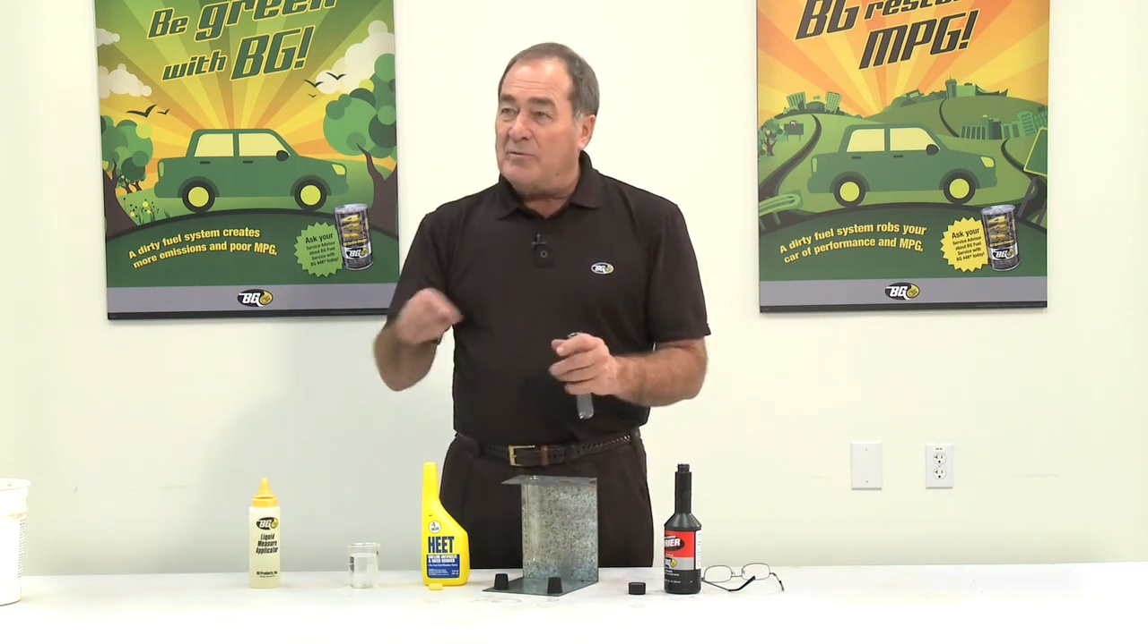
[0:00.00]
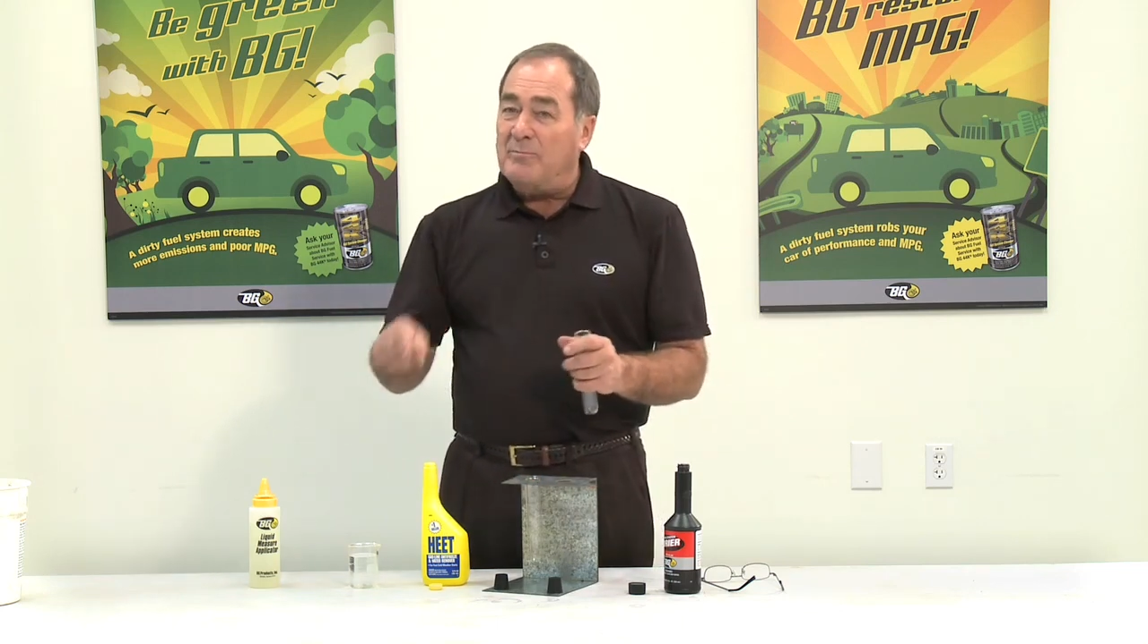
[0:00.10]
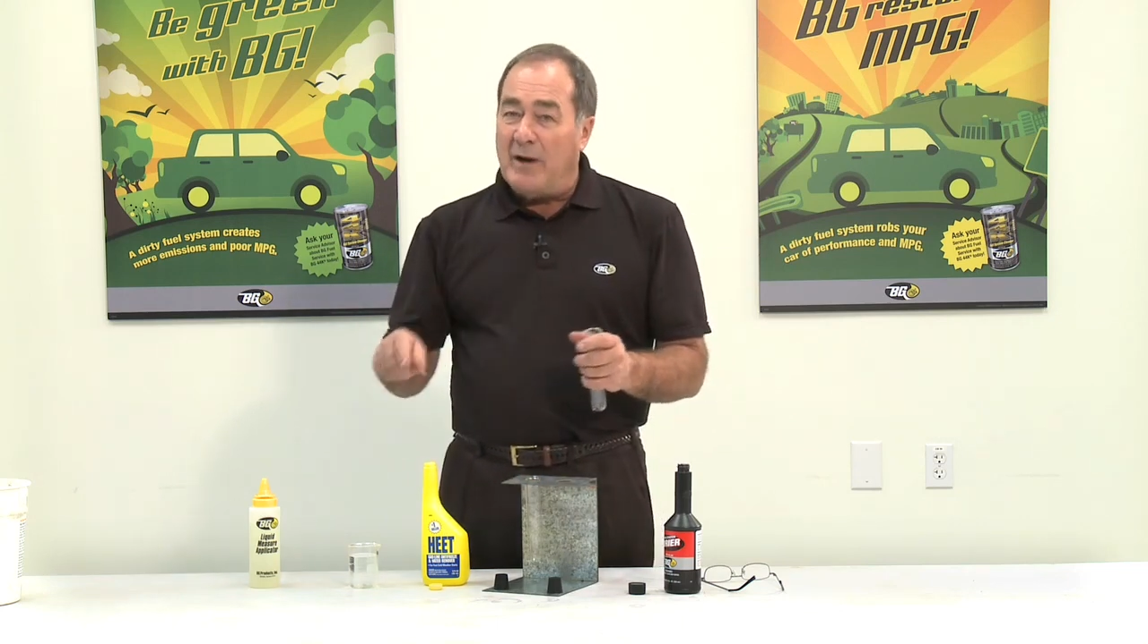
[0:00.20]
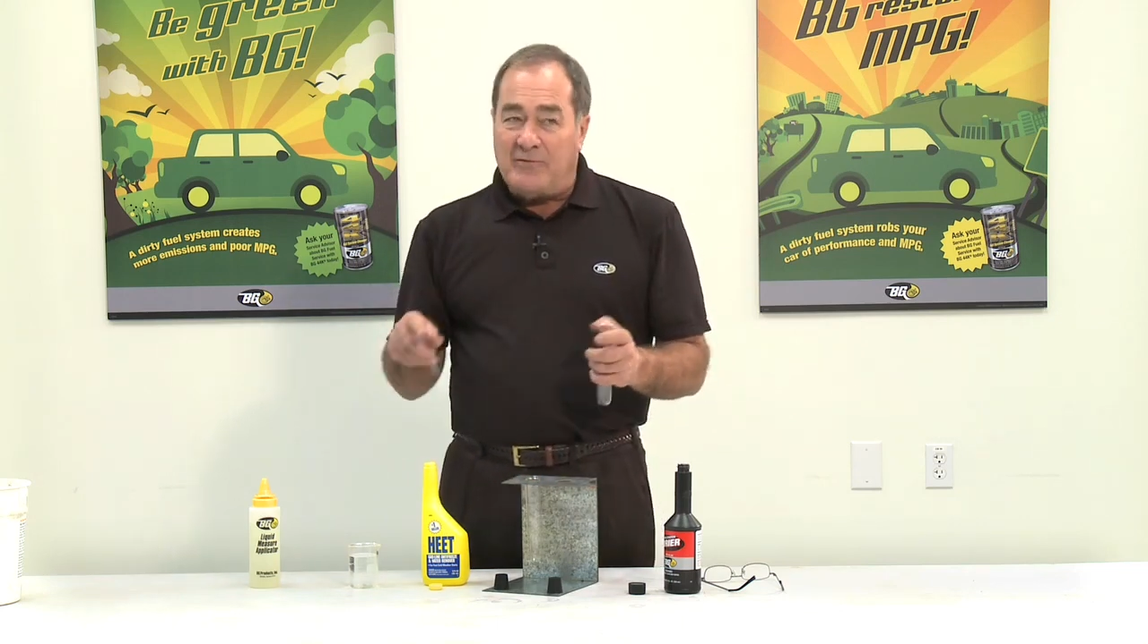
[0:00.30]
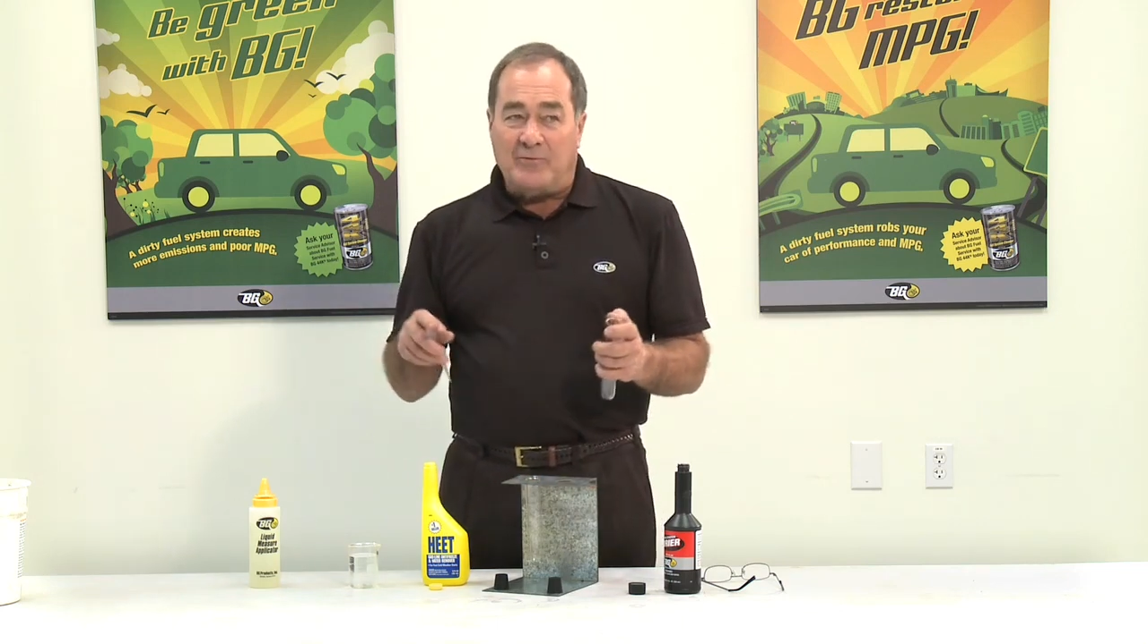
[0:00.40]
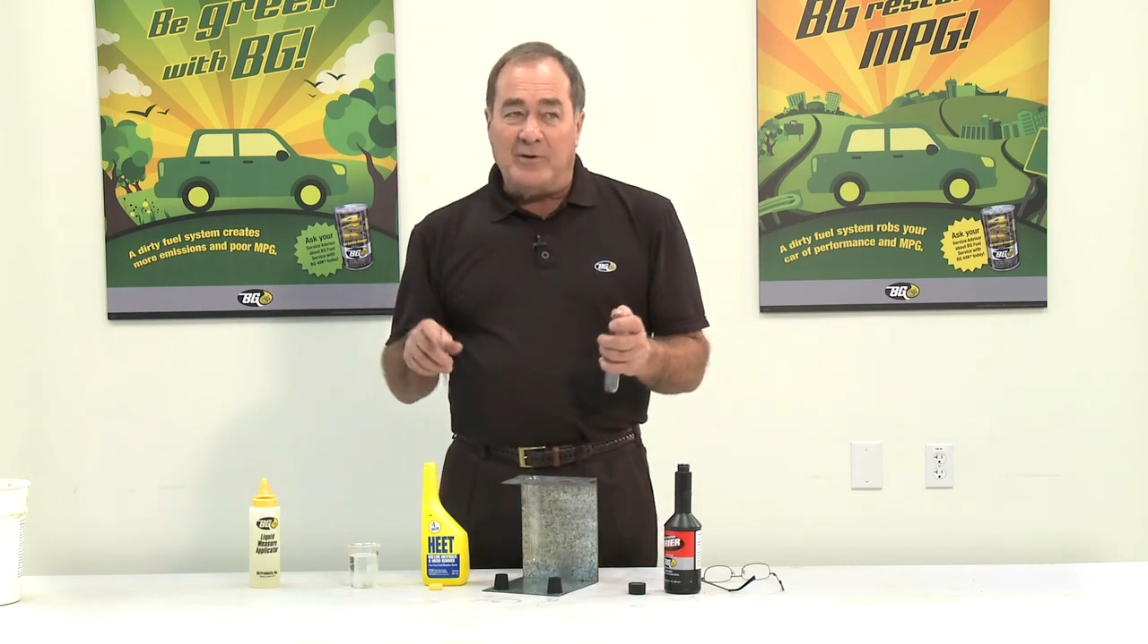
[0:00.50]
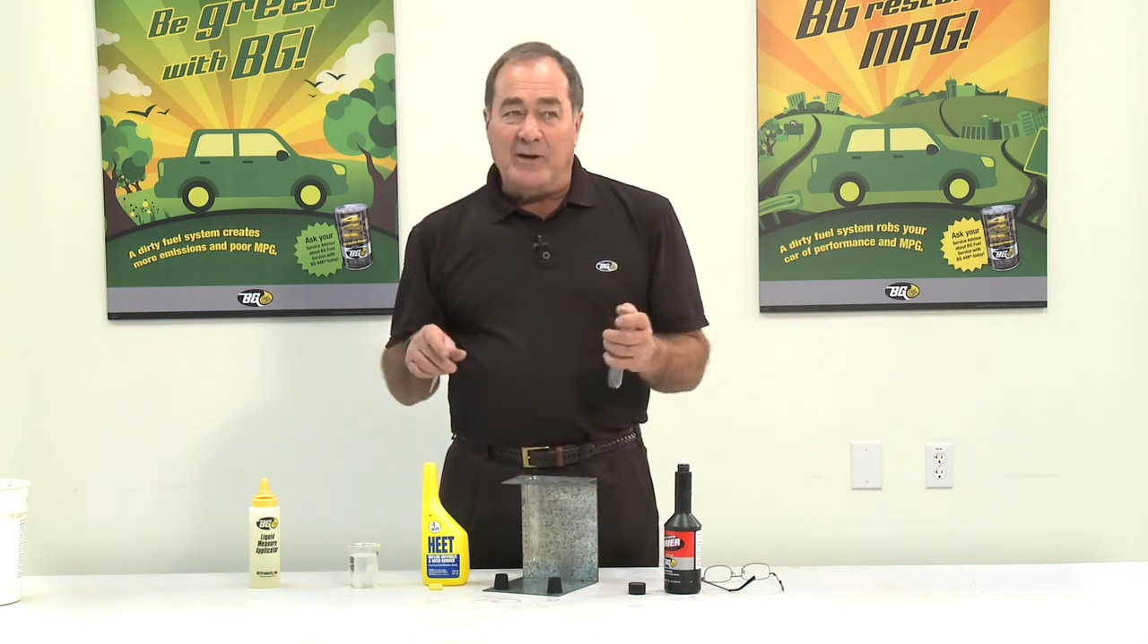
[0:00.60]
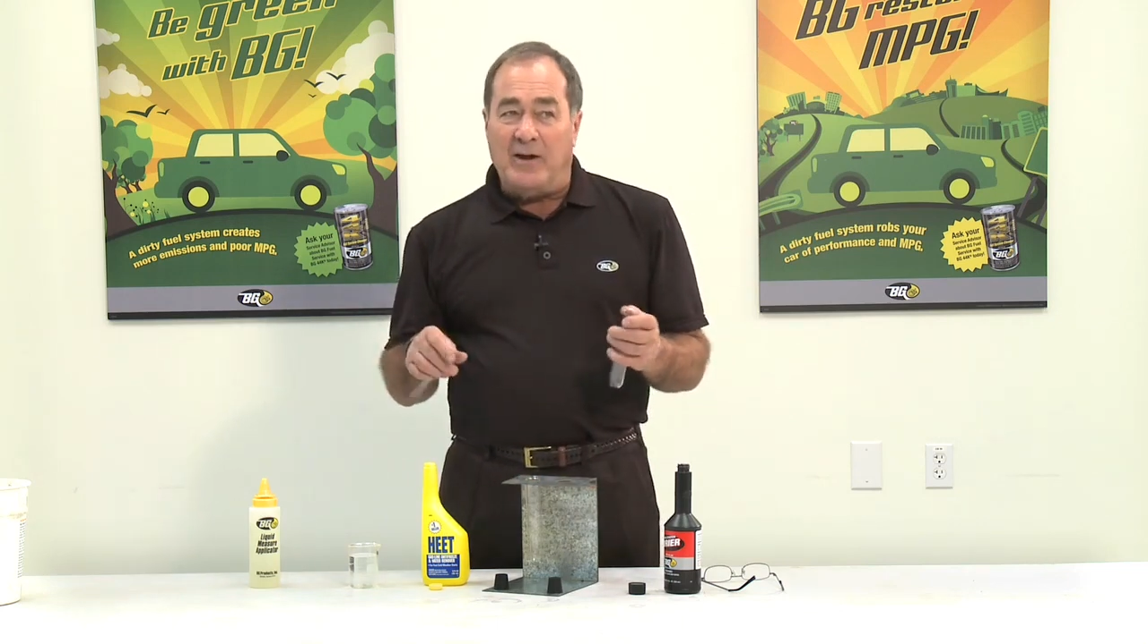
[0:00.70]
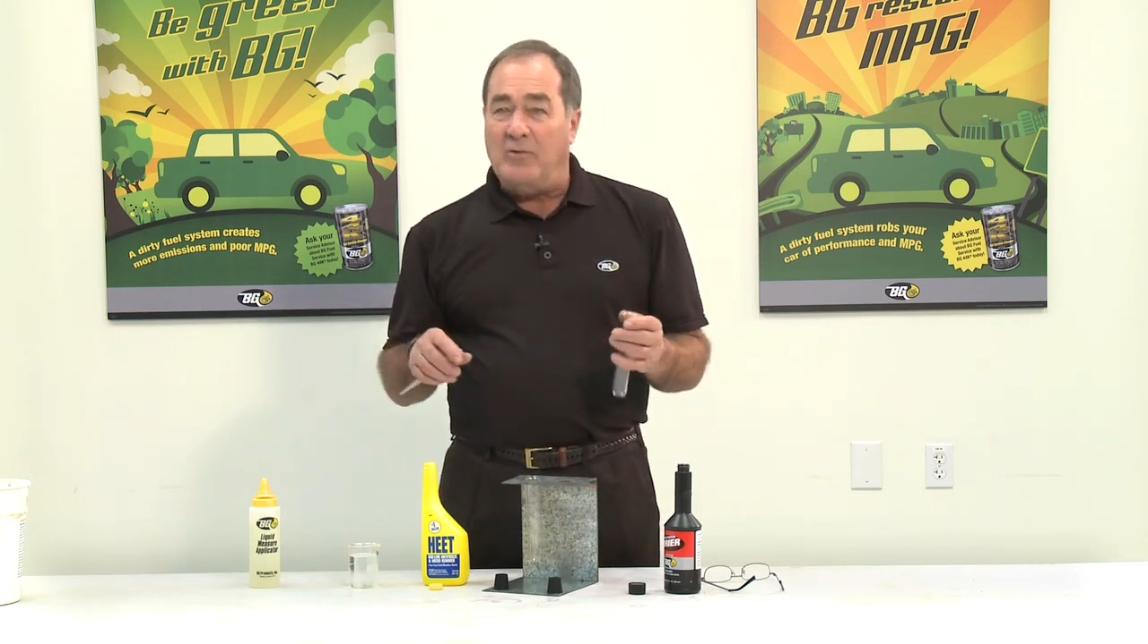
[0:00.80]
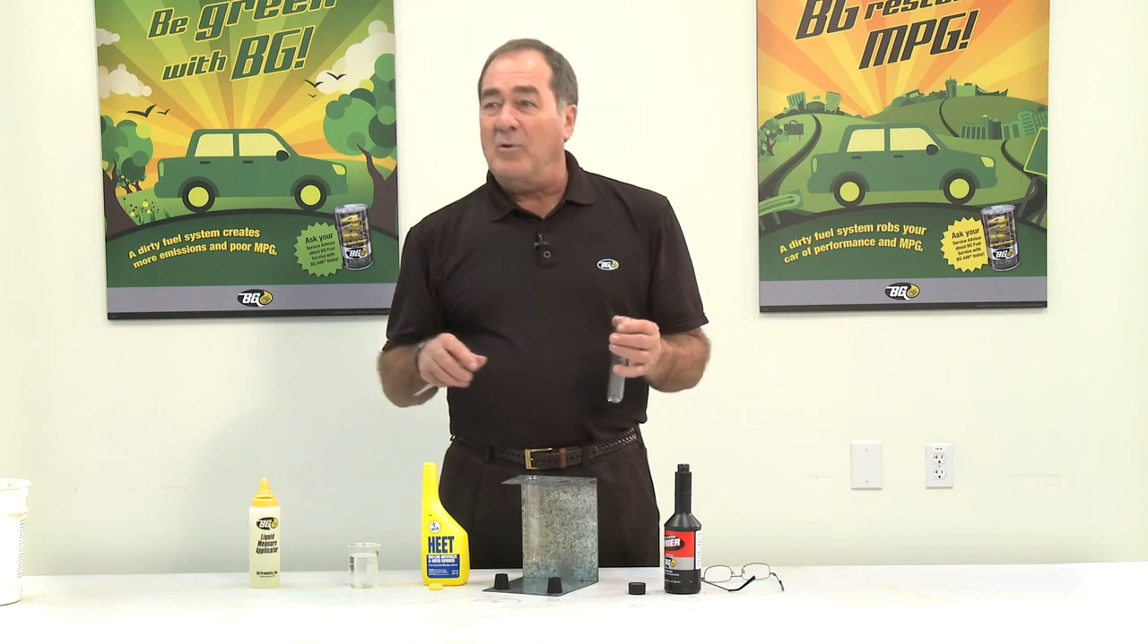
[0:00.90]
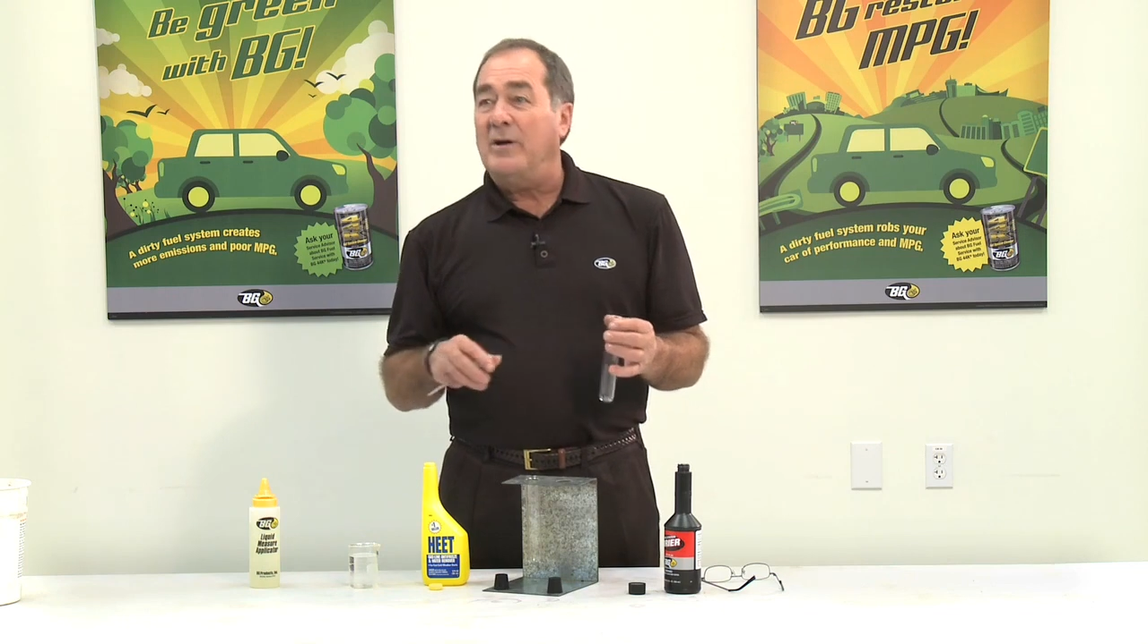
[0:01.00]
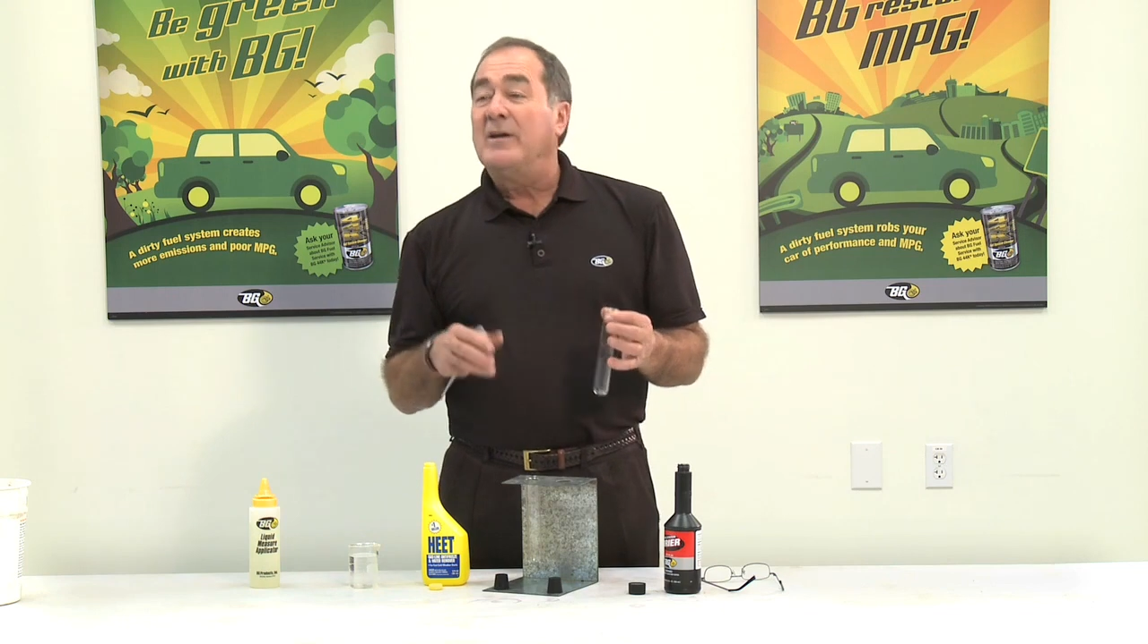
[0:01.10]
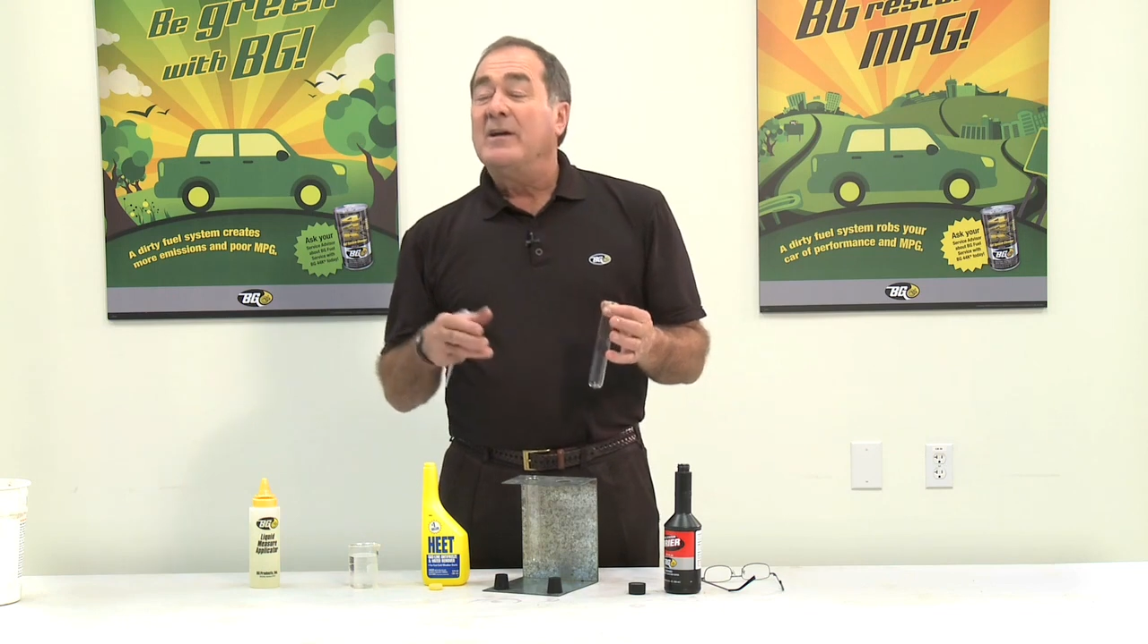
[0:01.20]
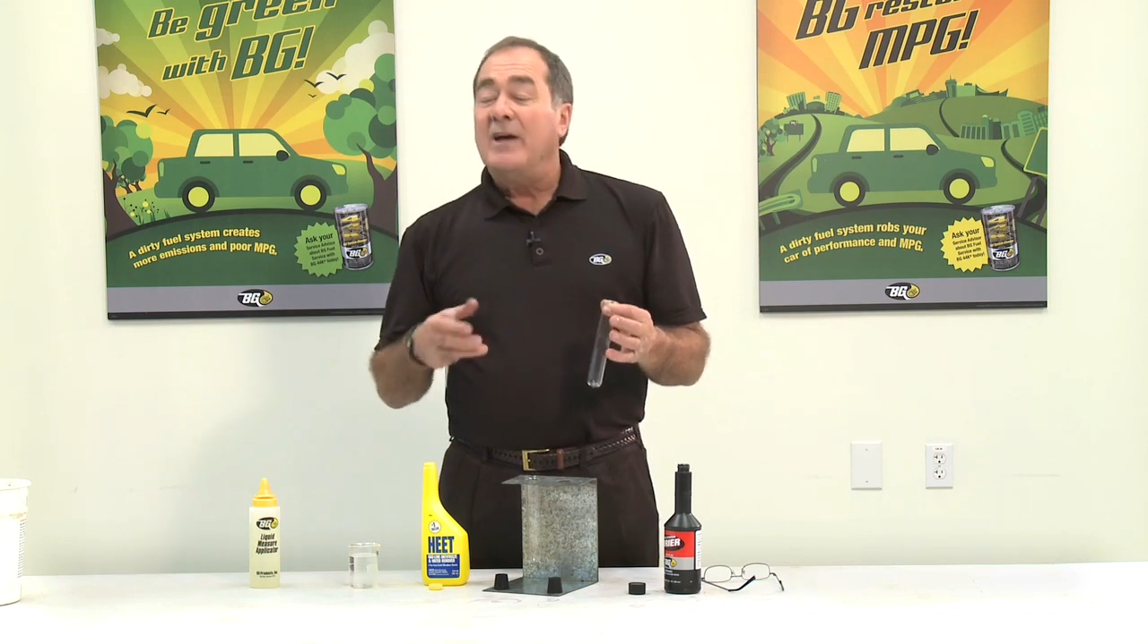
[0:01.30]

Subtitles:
and petrol in the other one,